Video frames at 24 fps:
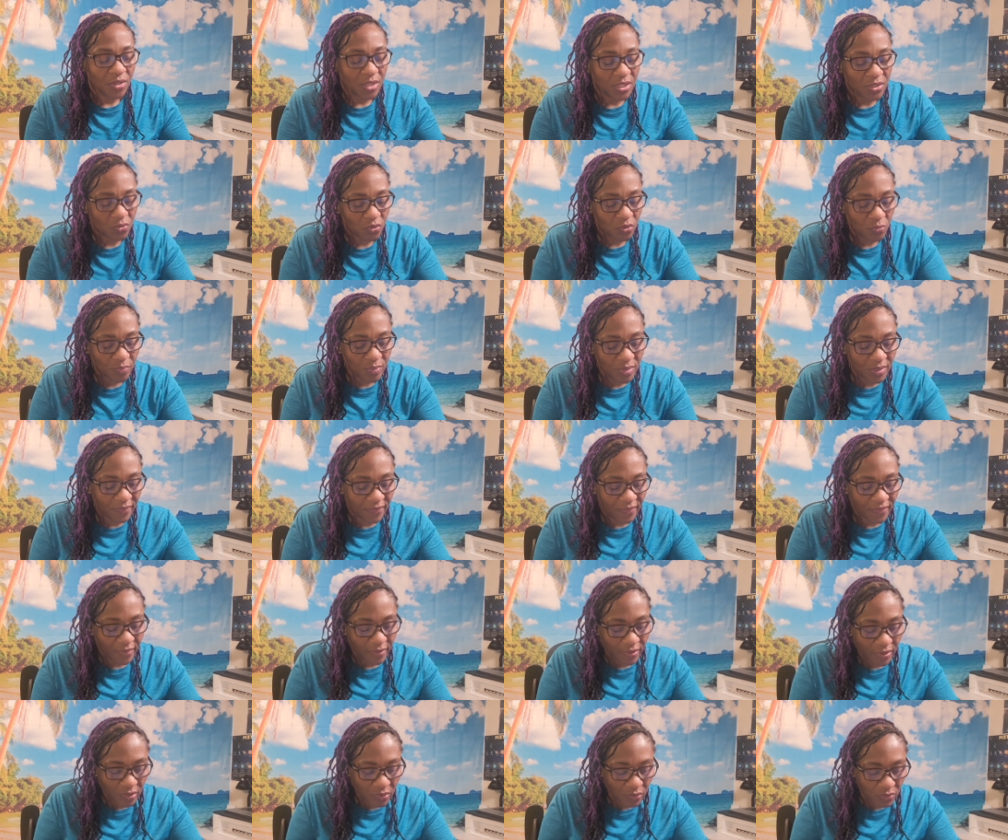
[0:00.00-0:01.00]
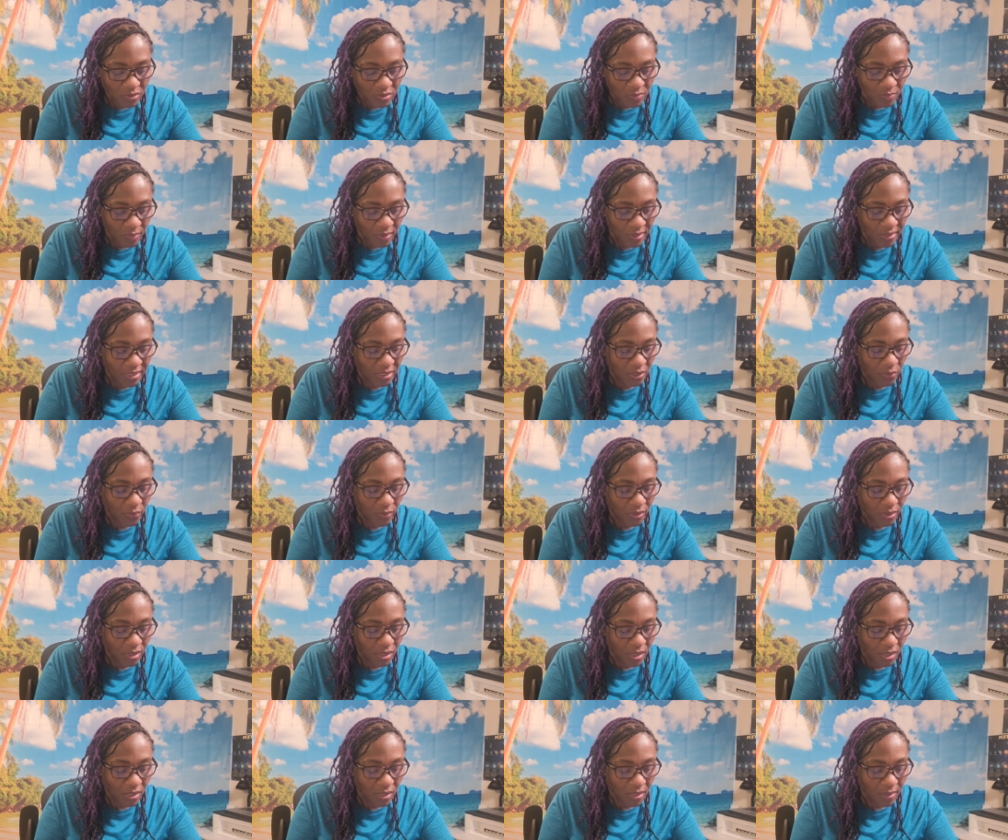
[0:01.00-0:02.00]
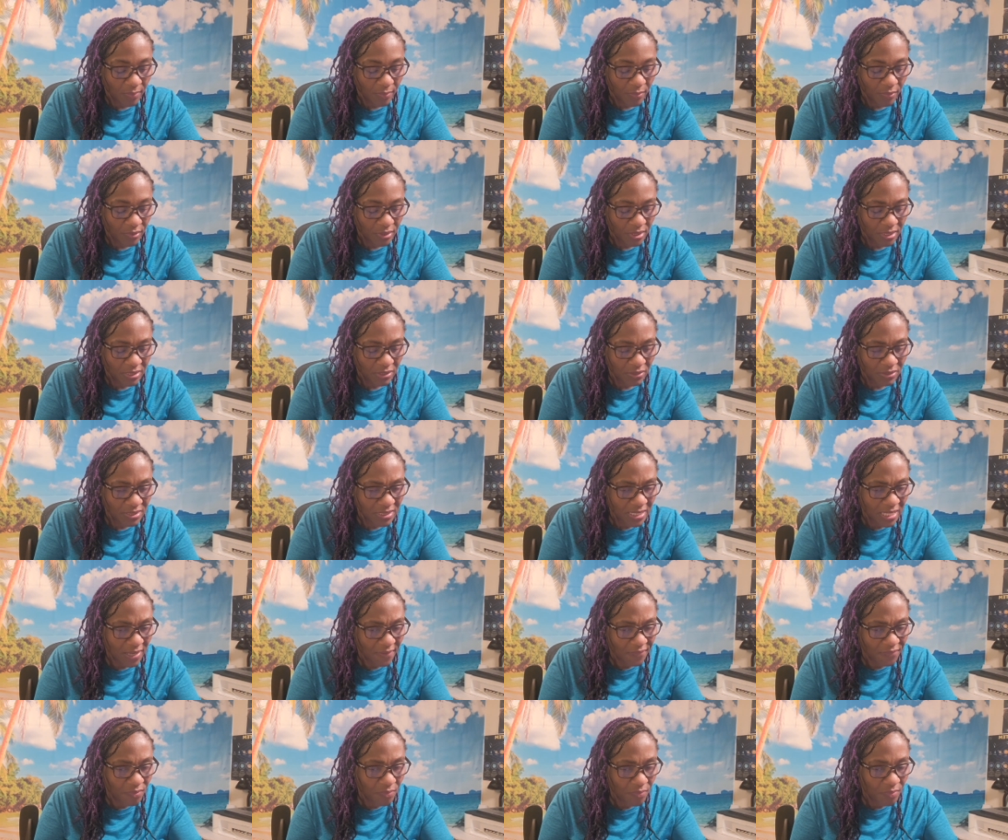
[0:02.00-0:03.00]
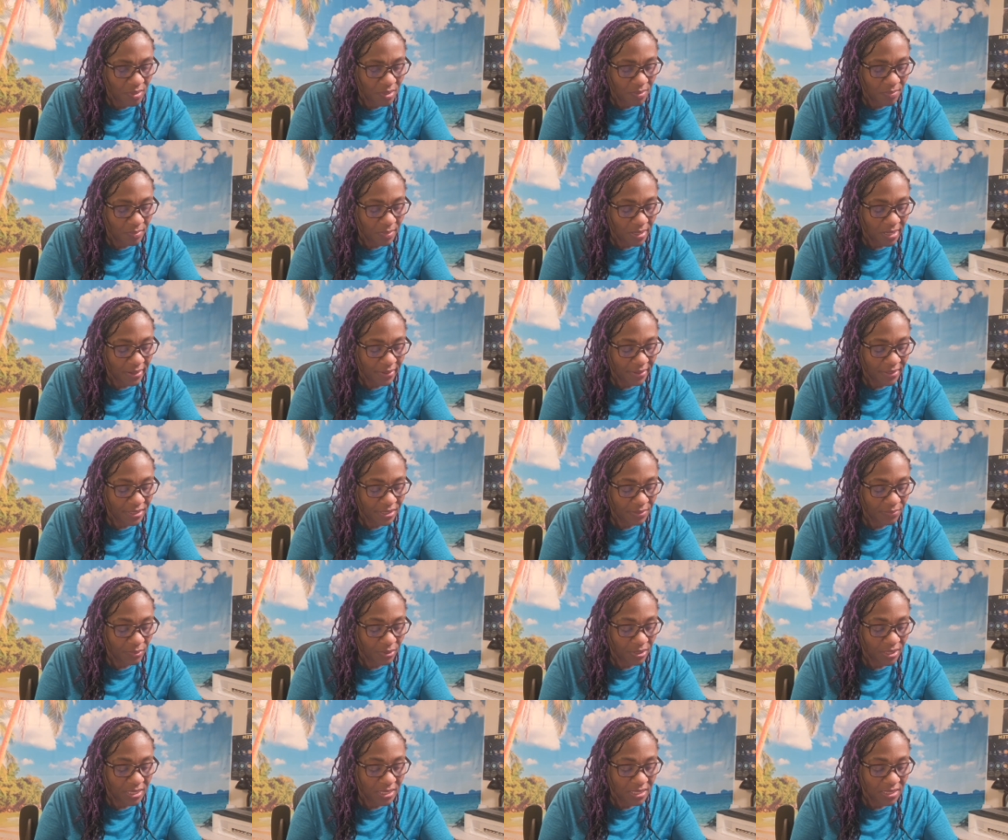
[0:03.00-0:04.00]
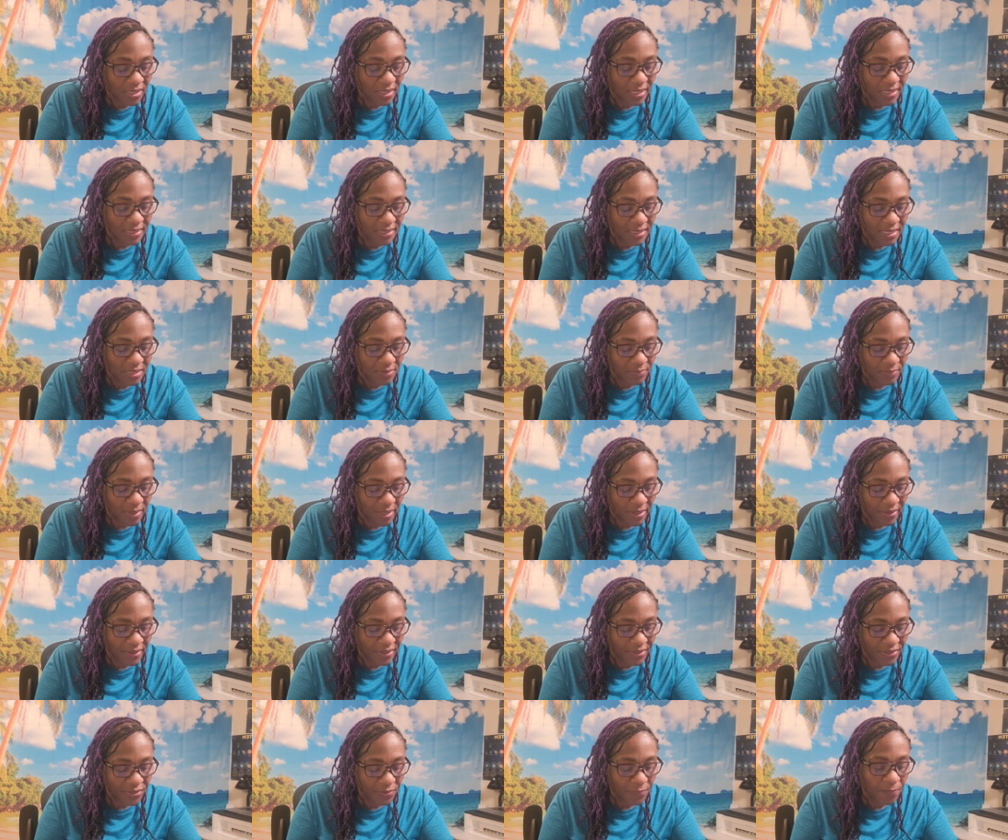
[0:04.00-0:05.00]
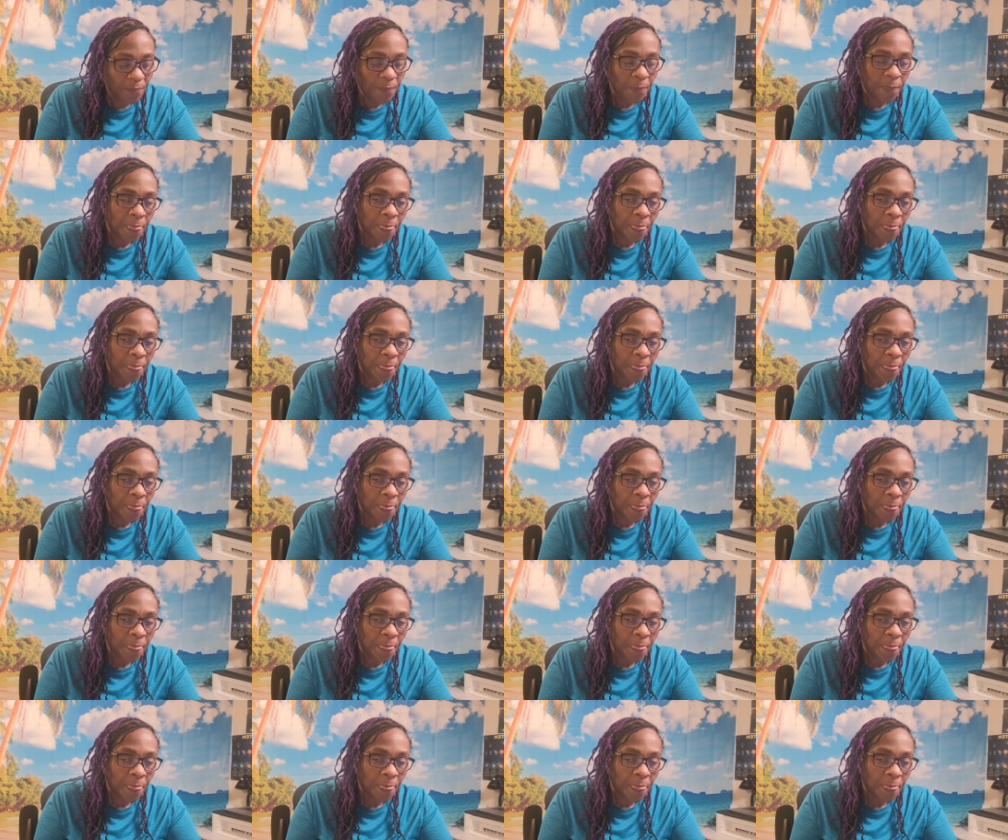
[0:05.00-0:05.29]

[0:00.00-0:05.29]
This could be a very close bond that we're talking about. It doesn't have to be marriage, but this card says marriage.